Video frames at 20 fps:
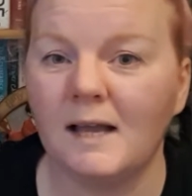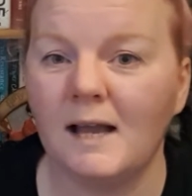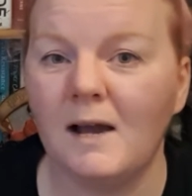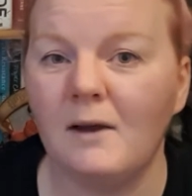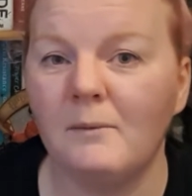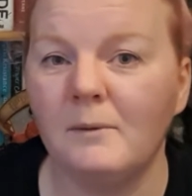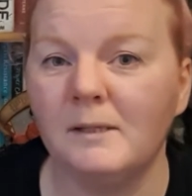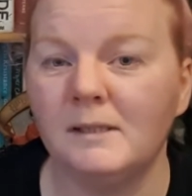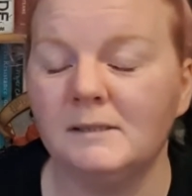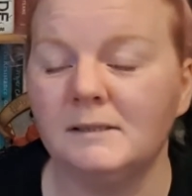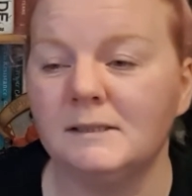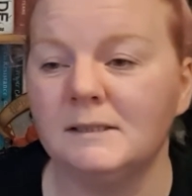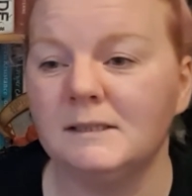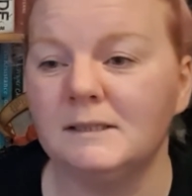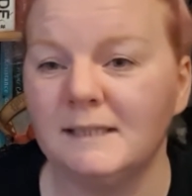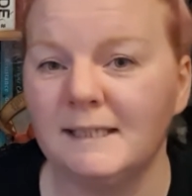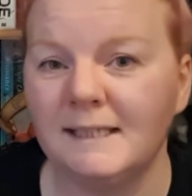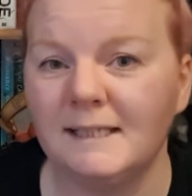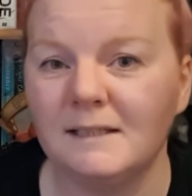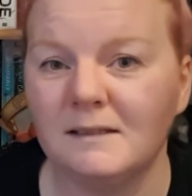I will
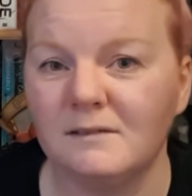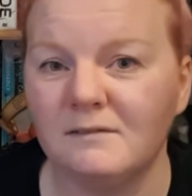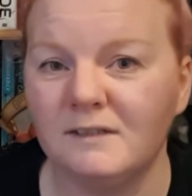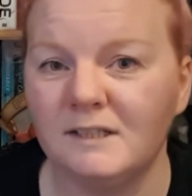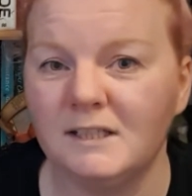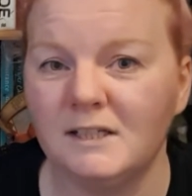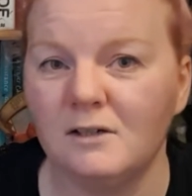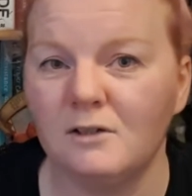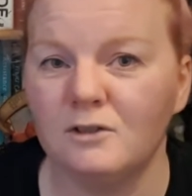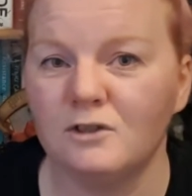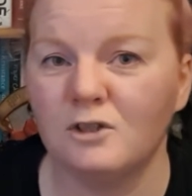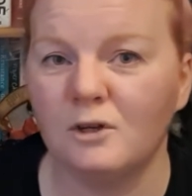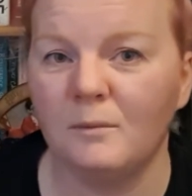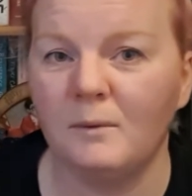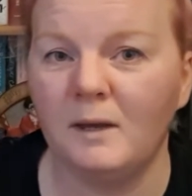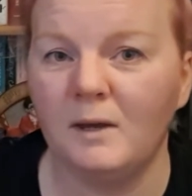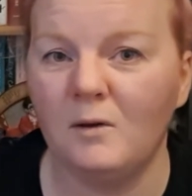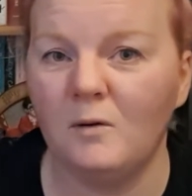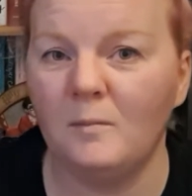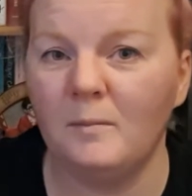link the video to
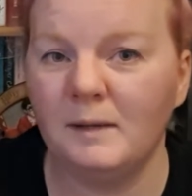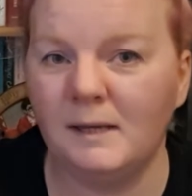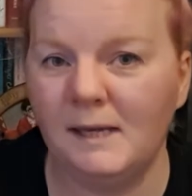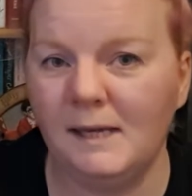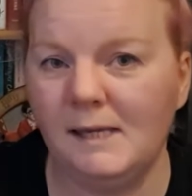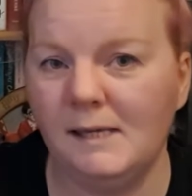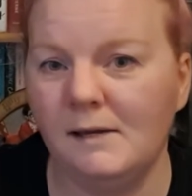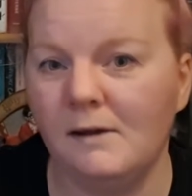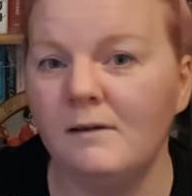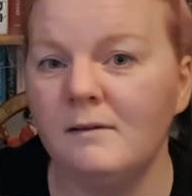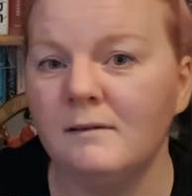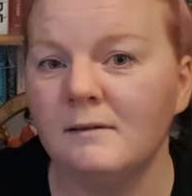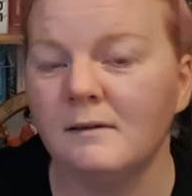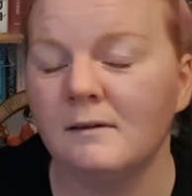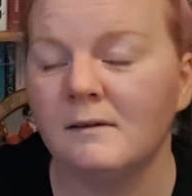it up here.